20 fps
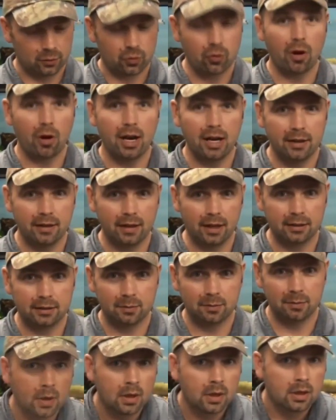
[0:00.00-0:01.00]
try that.
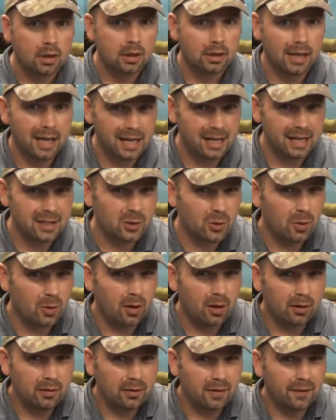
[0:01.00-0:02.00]
Yeah, so
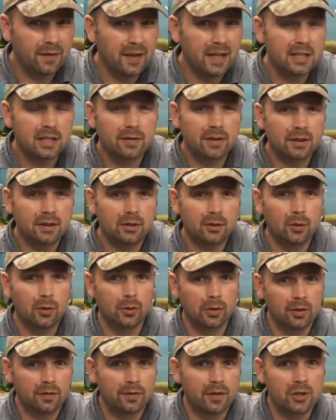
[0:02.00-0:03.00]
on the face of it,
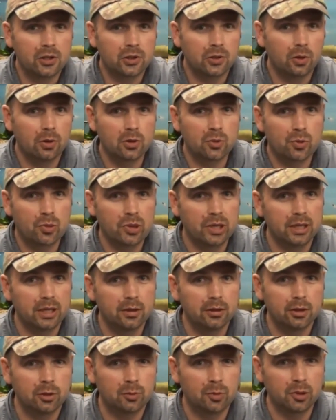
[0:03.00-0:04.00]
owning a fish store is pretty
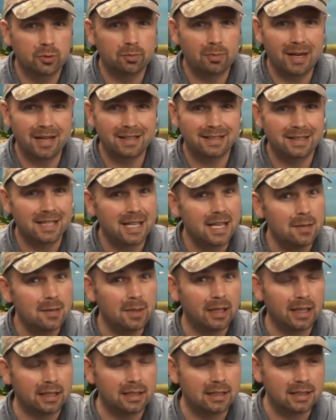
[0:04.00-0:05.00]
good, but by the time
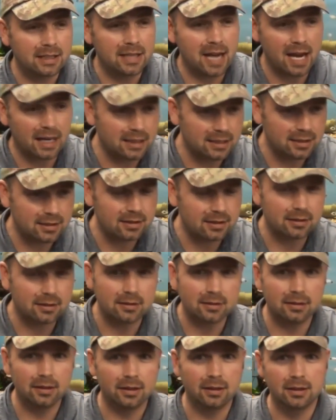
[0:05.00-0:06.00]
you get taxed
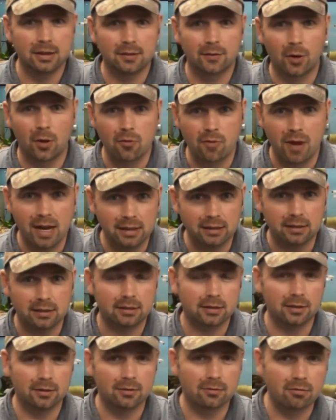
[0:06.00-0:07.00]
and you've got rent
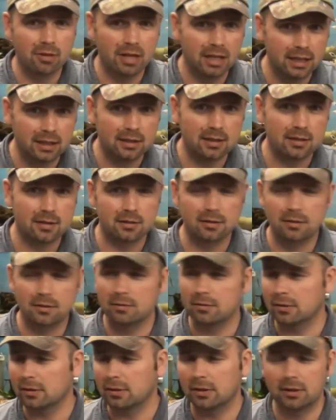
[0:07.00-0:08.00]
and rates
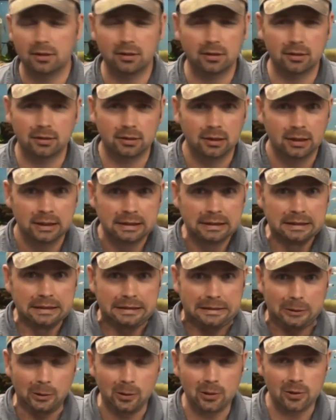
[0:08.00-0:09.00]
and
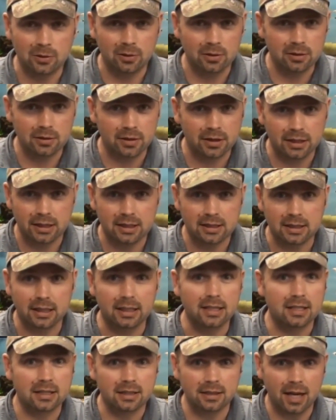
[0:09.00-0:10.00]
all sorts of things
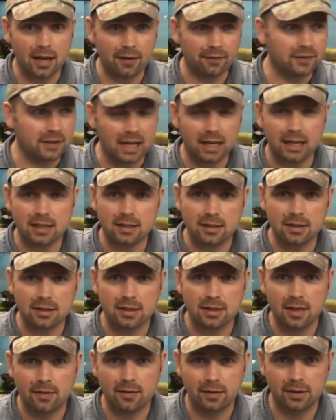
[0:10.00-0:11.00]
like staff
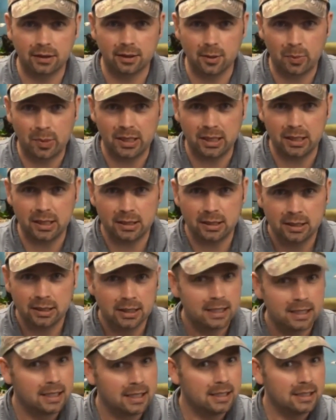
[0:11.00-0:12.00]
taxes and everything to pay,
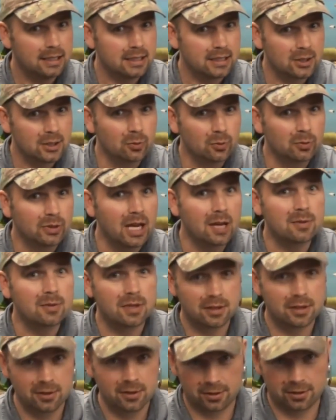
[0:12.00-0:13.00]
sometimes
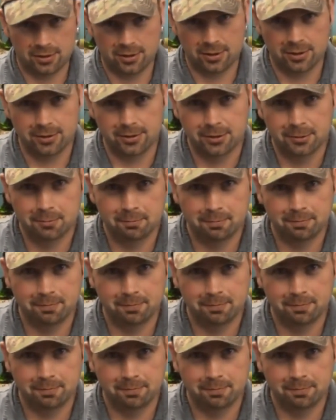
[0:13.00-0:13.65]
it's not so good.